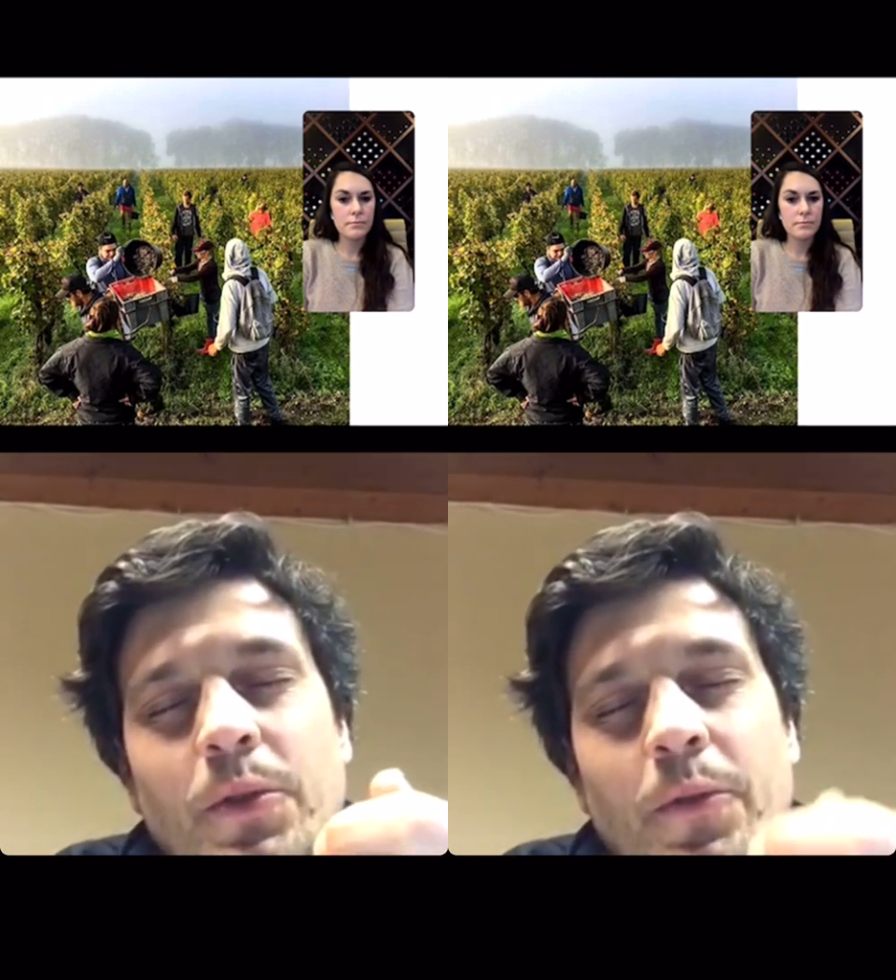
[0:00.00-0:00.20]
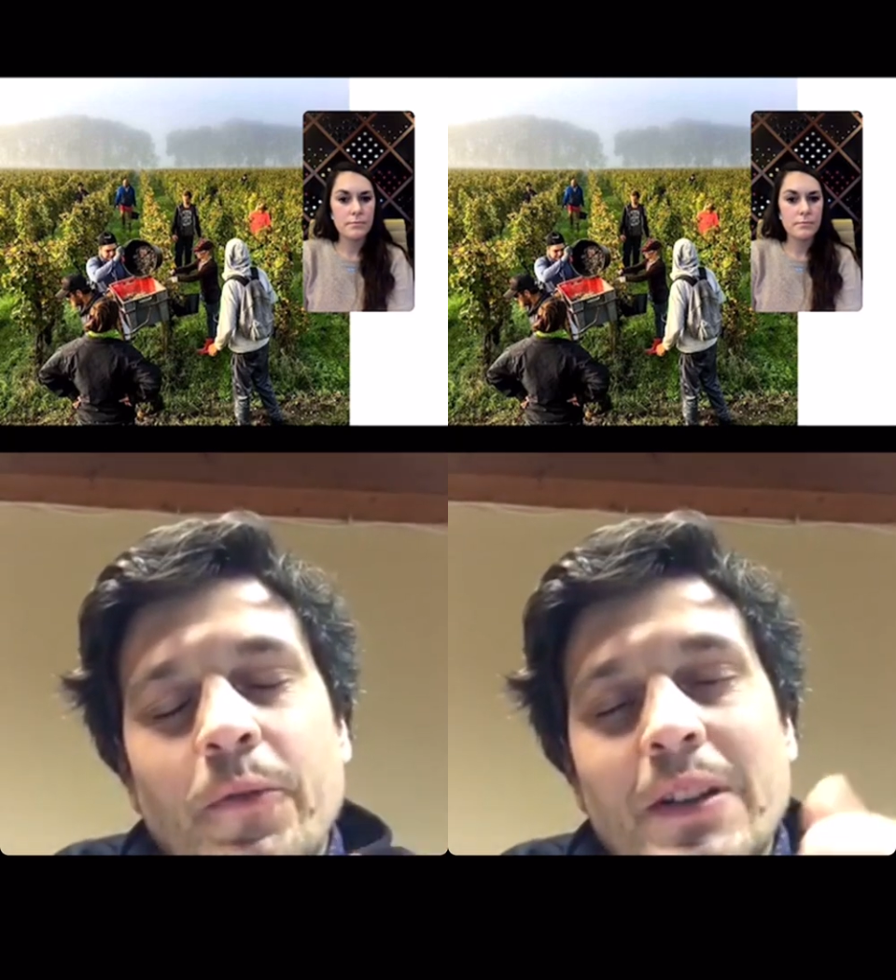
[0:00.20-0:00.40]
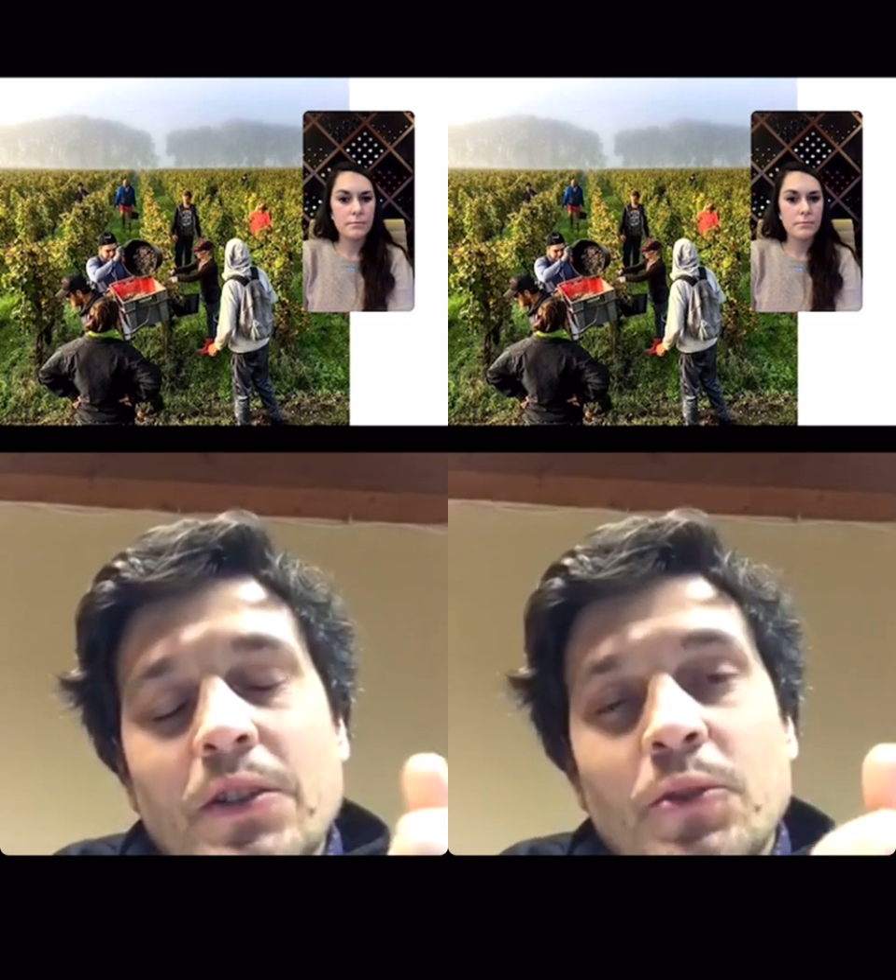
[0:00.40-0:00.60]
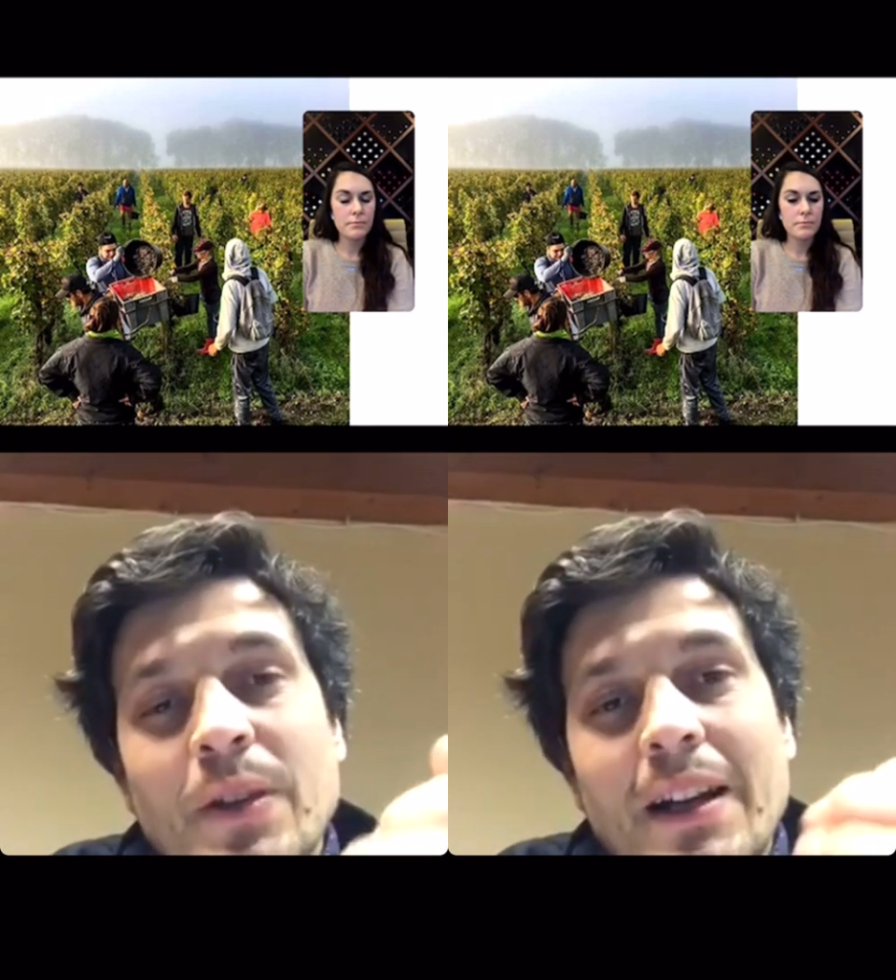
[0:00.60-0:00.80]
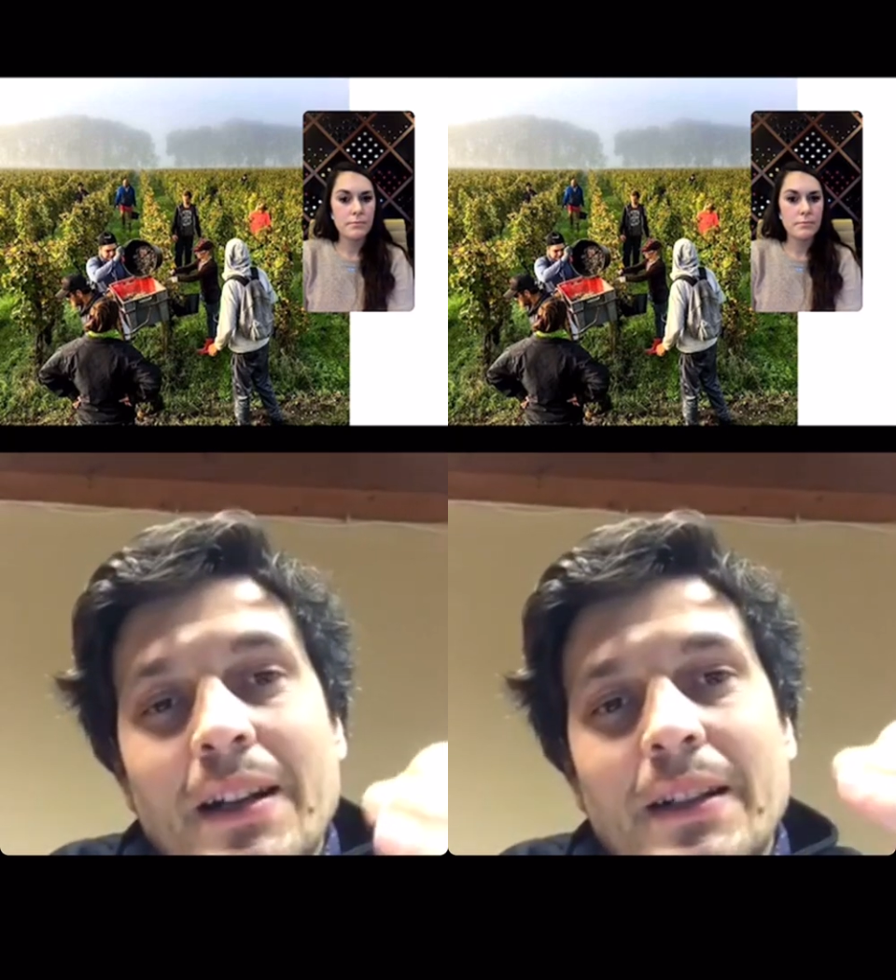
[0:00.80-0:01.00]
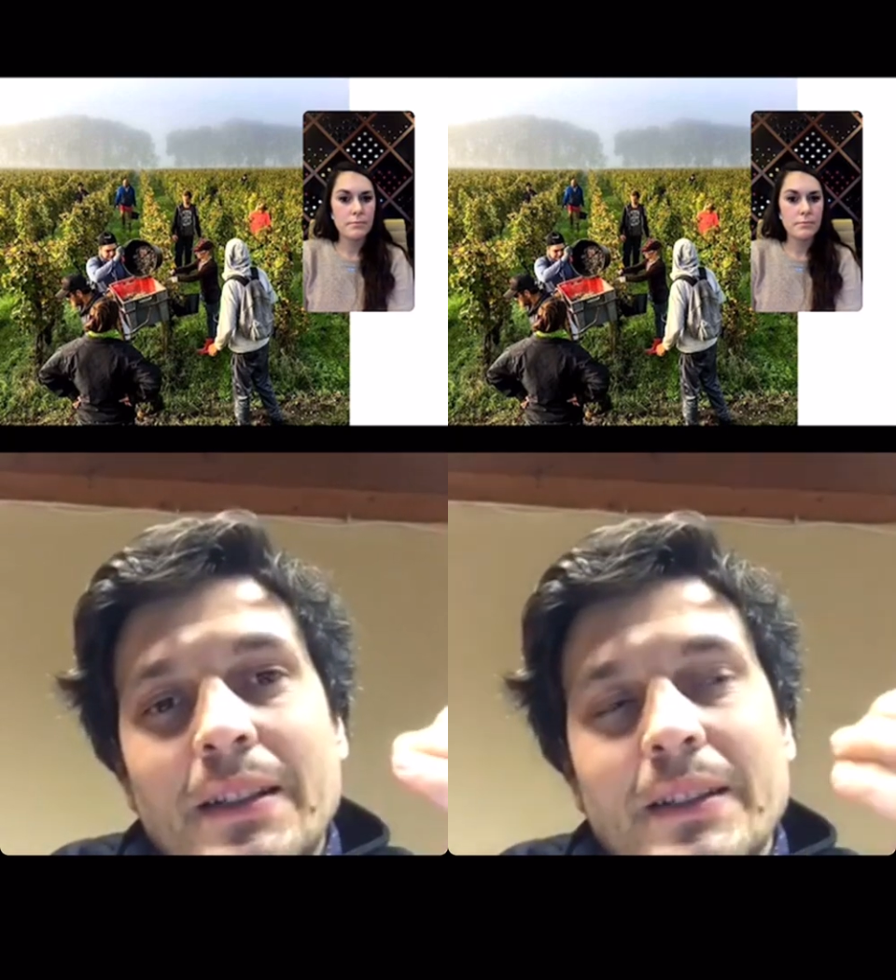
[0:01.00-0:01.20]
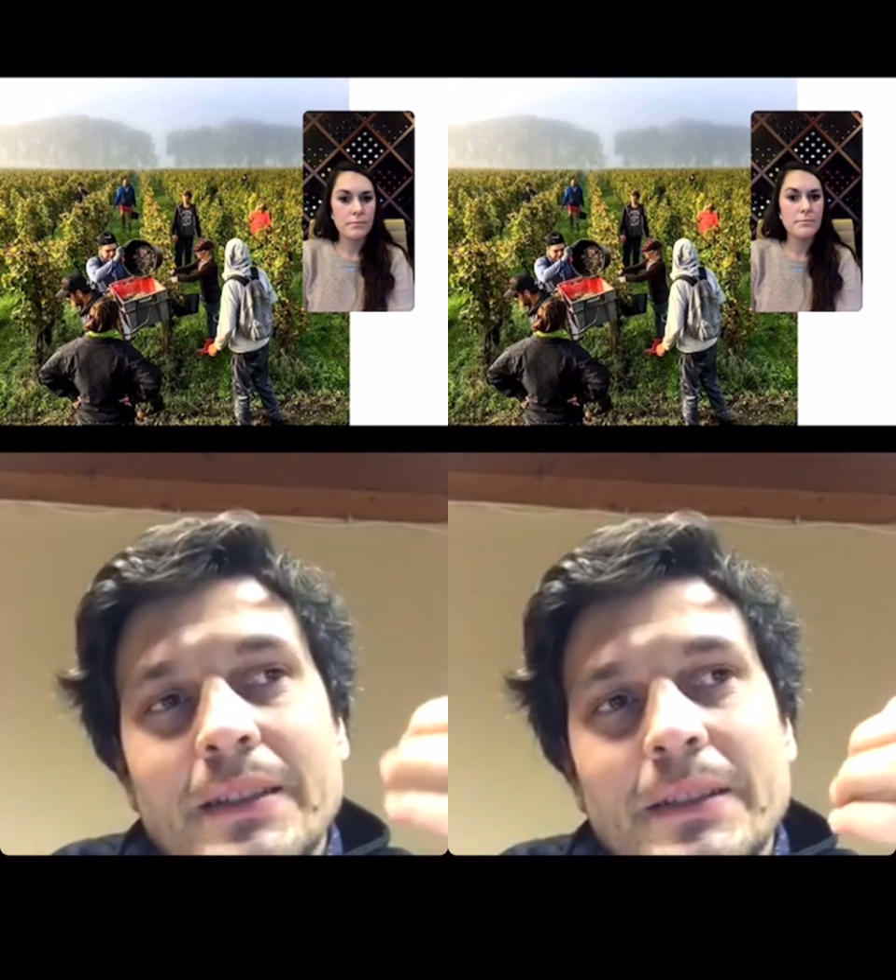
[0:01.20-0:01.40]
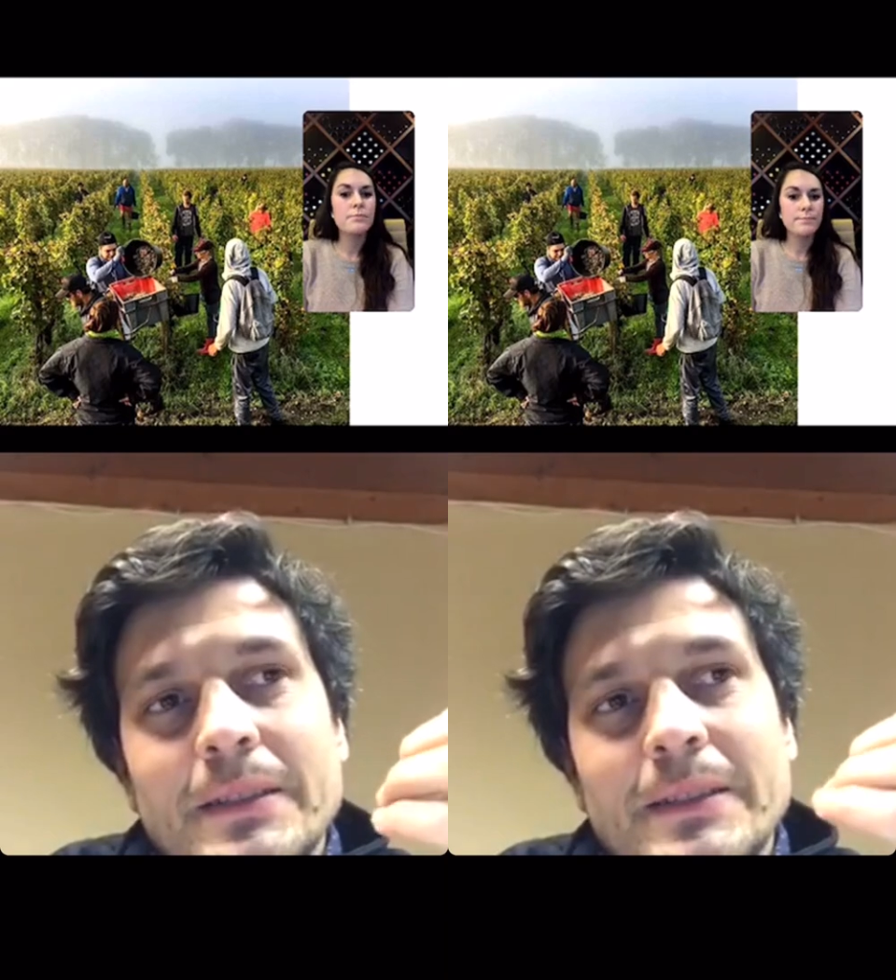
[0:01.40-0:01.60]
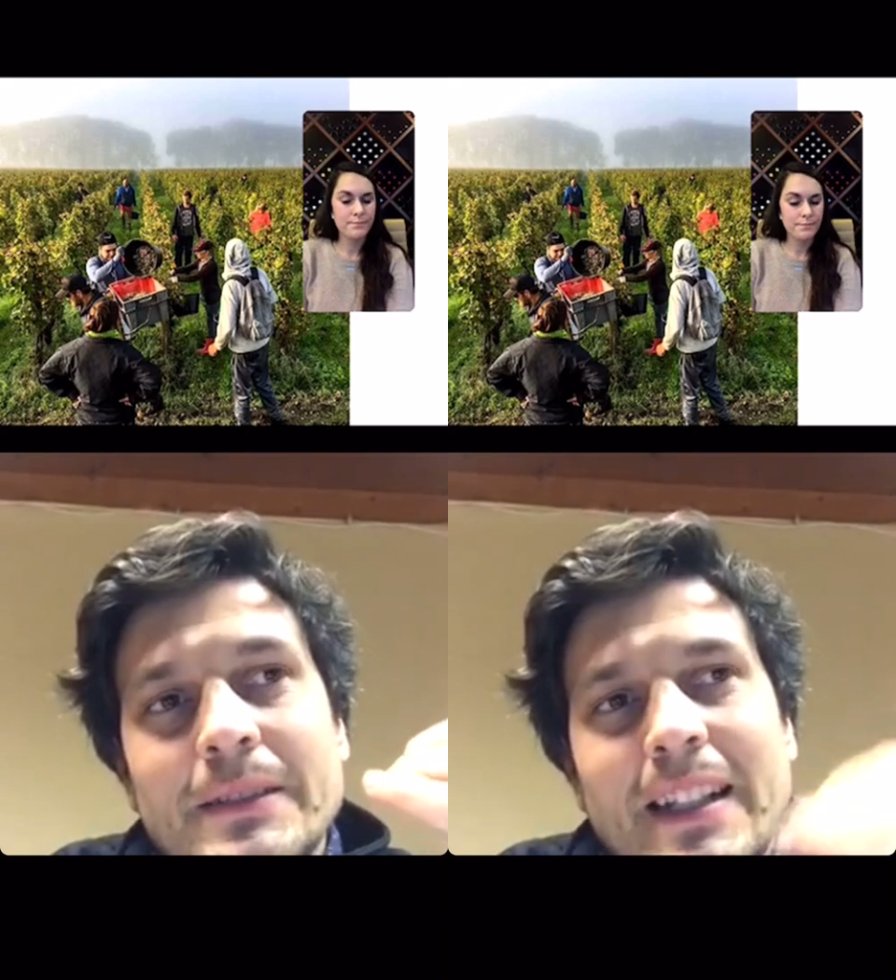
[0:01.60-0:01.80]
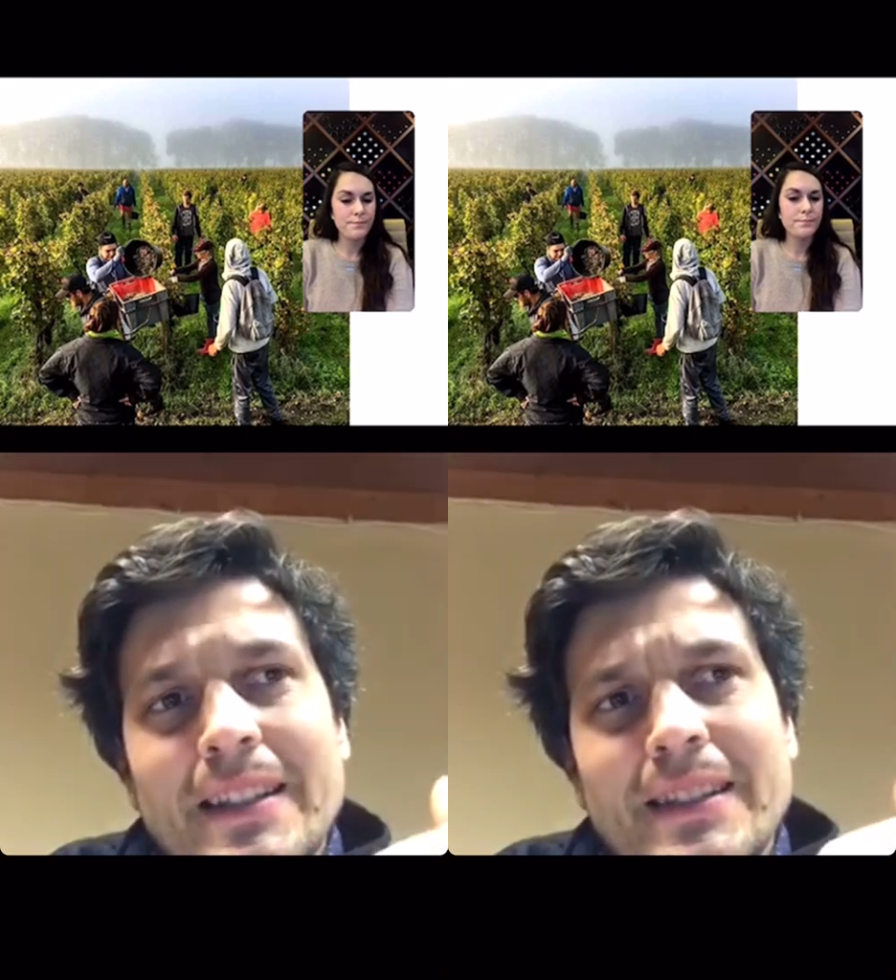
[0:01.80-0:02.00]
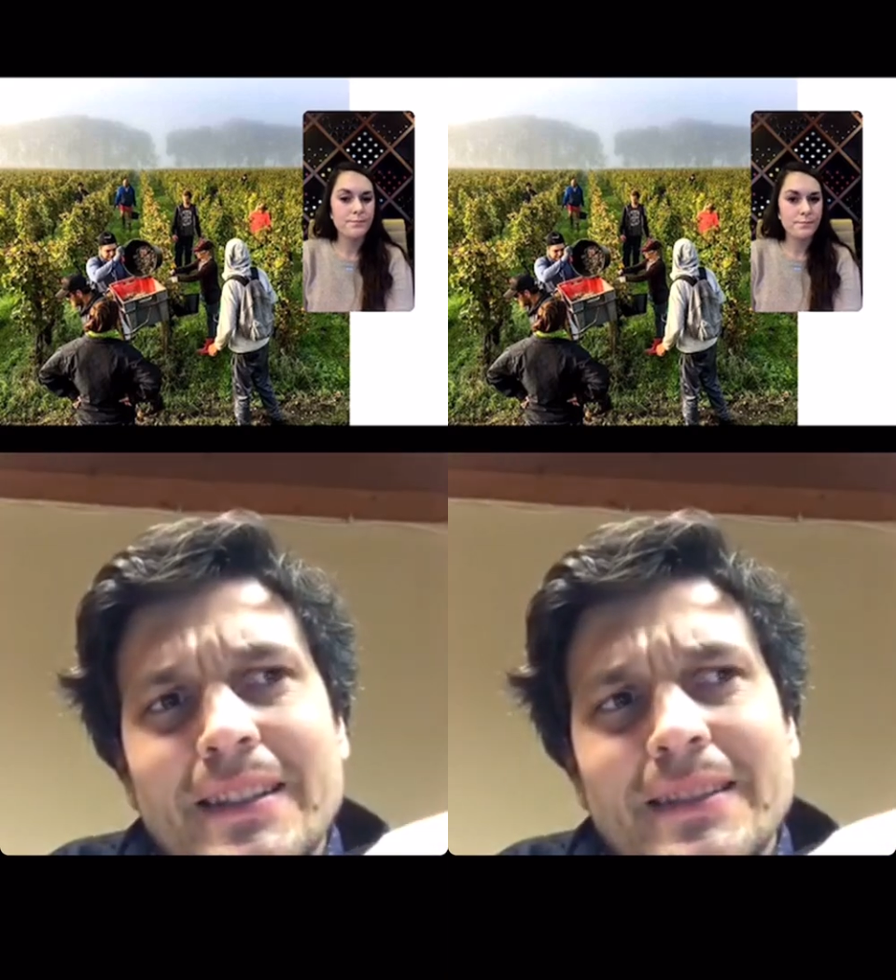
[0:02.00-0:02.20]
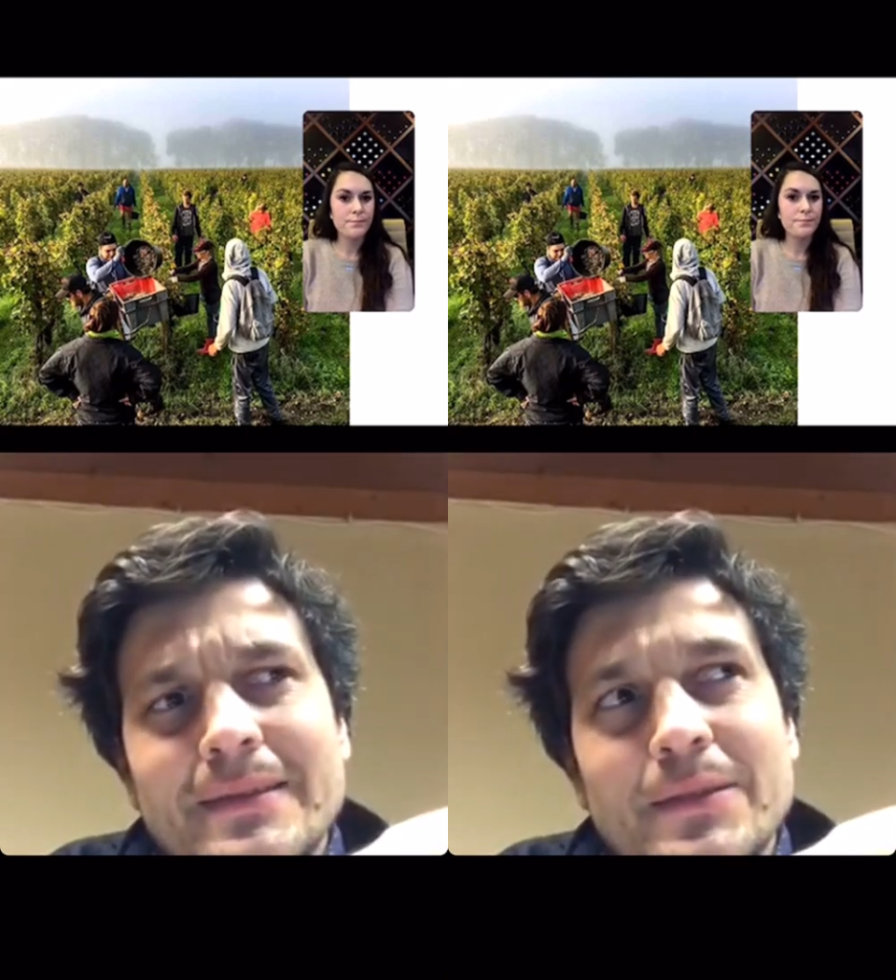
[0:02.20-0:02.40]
feel the sugar less.